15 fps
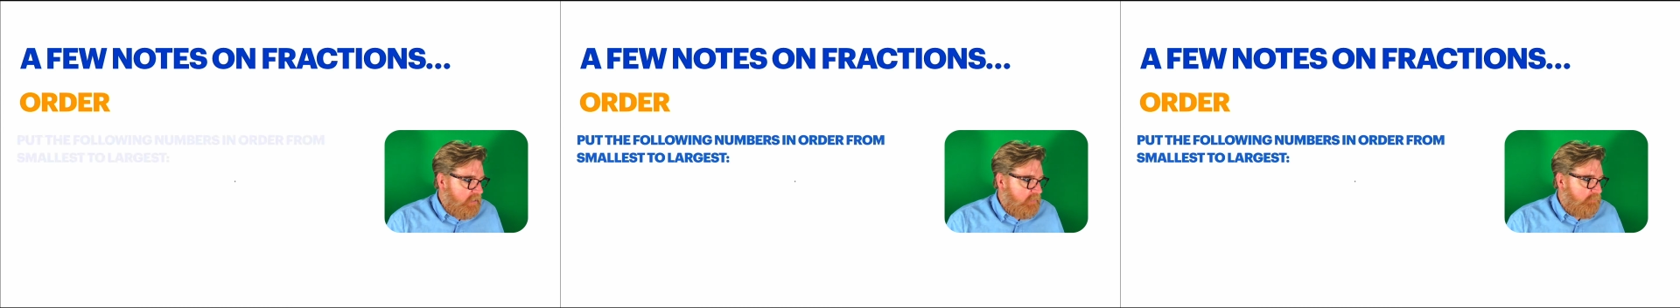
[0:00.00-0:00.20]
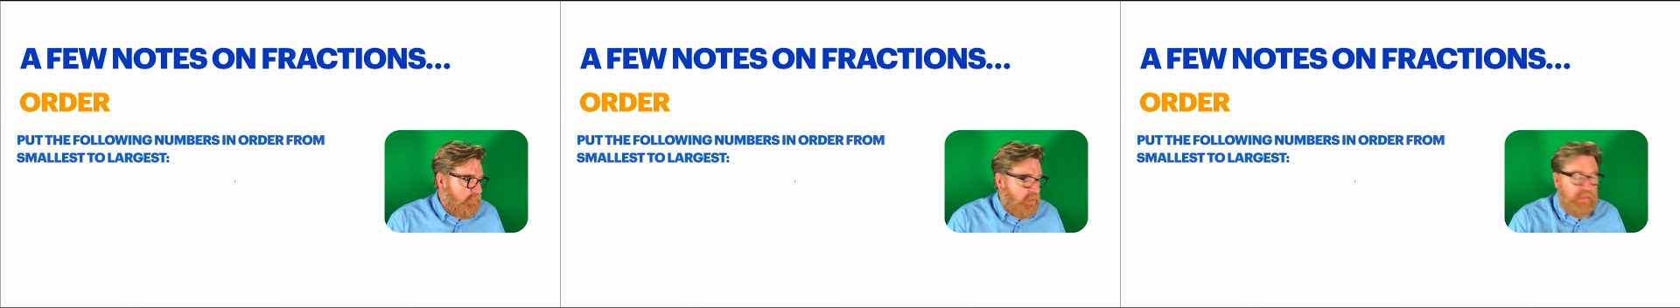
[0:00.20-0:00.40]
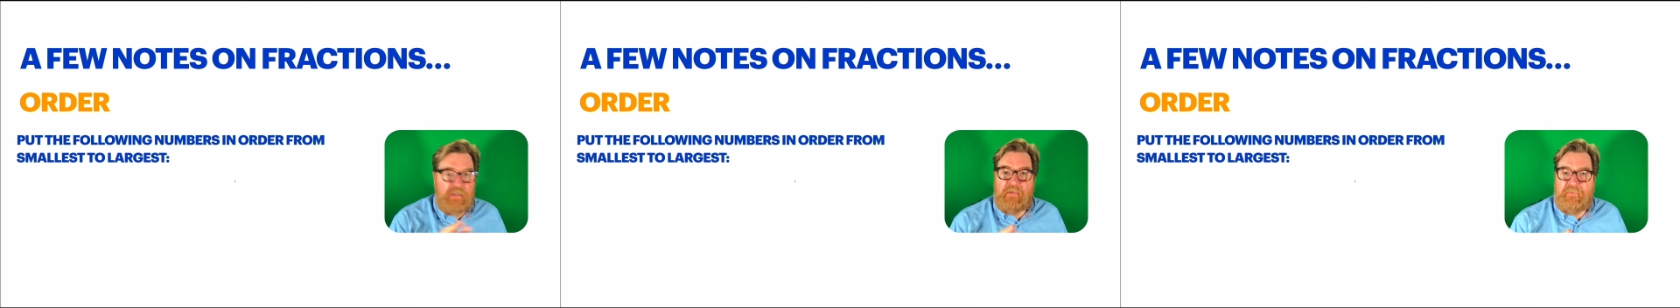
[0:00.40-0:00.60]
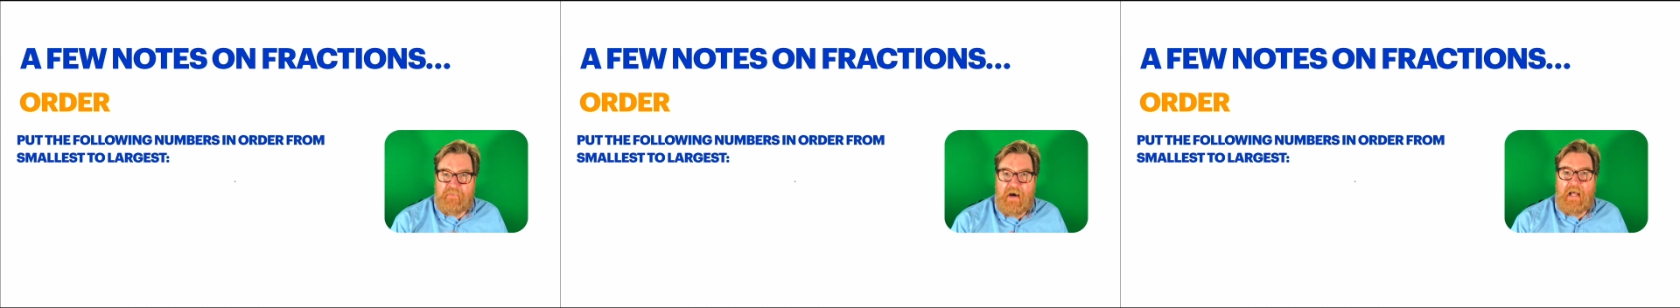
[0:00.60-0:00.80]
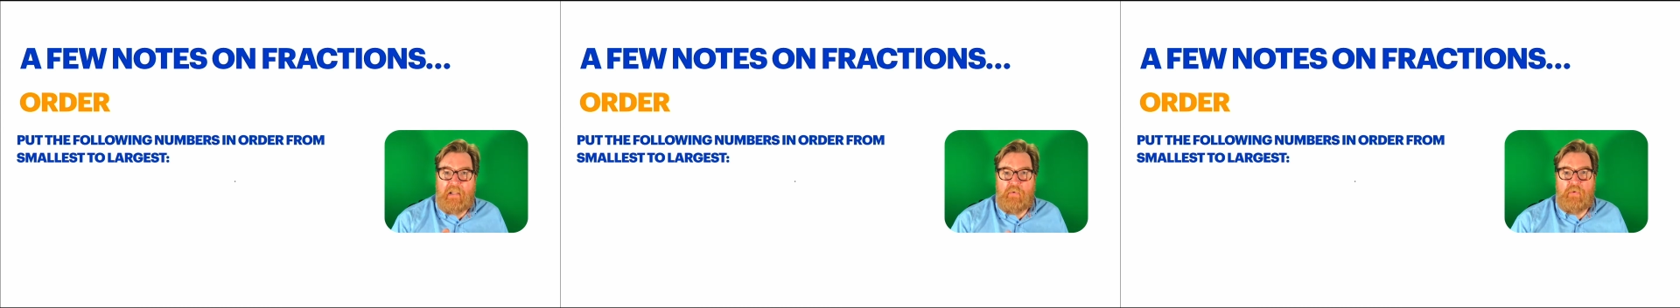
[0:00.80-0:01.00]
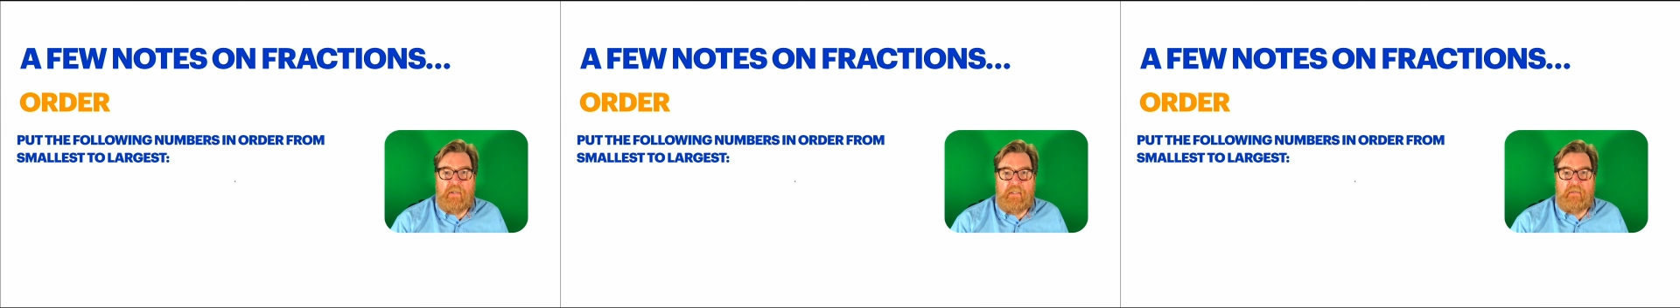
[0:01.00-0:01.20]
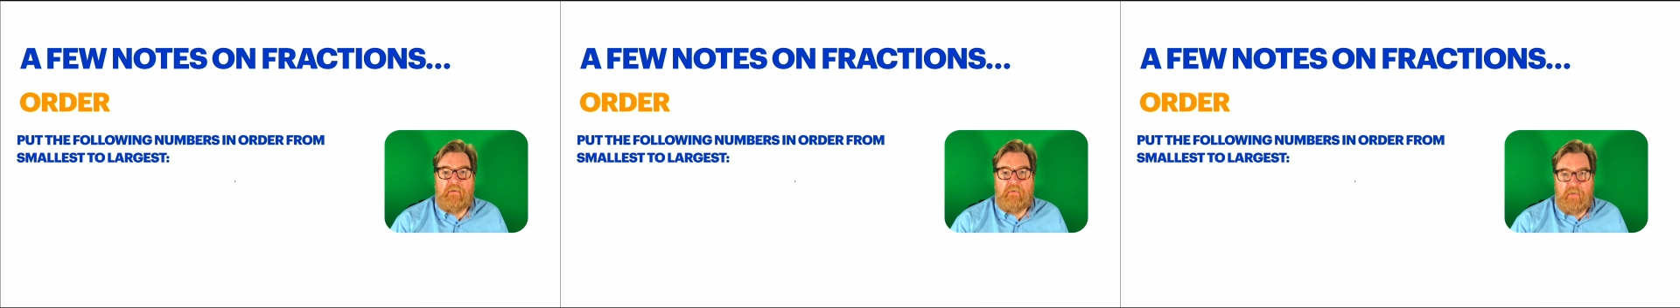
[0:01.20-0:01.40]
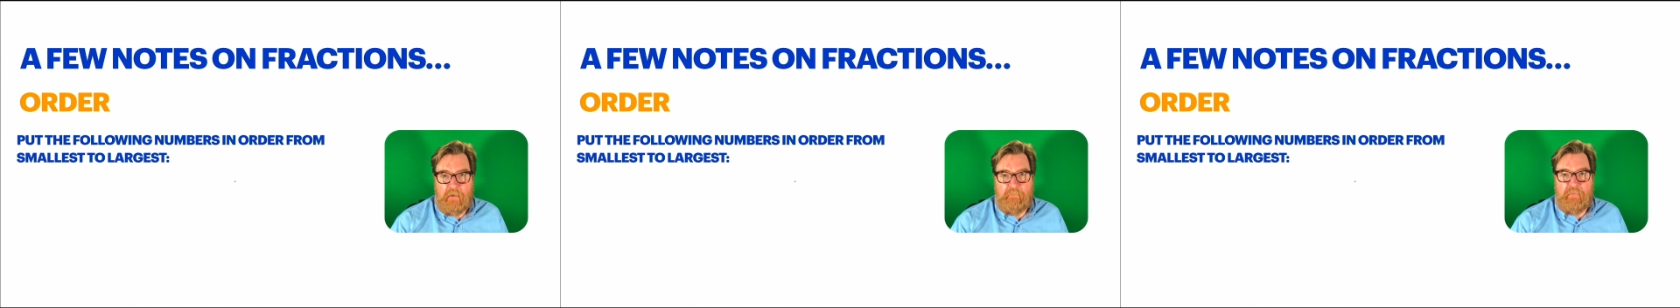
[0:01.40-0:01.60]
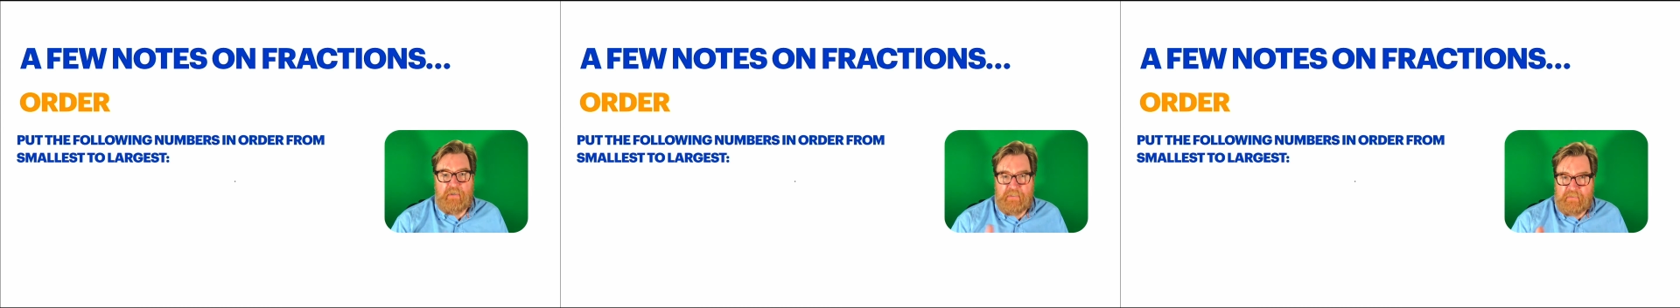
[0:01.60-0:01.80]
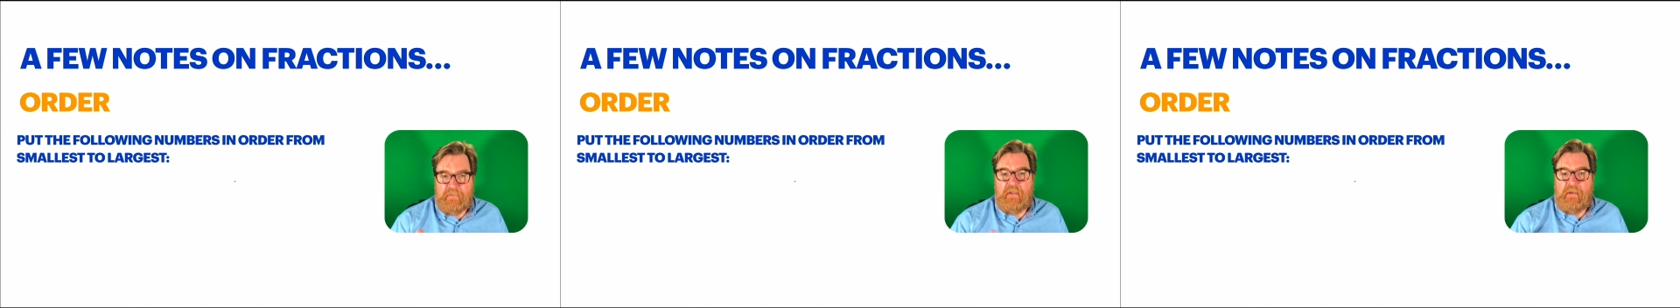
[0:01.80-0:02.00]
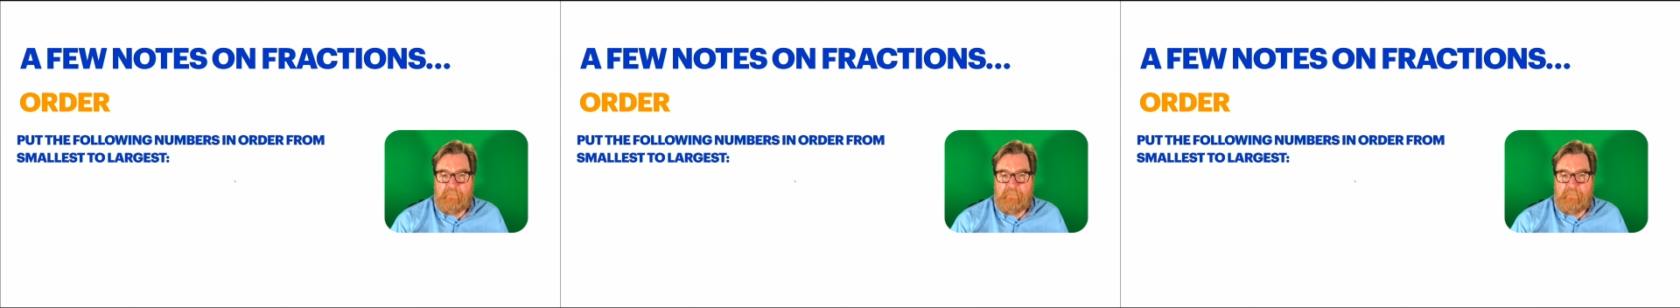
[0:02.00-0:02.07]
to put the following numbers.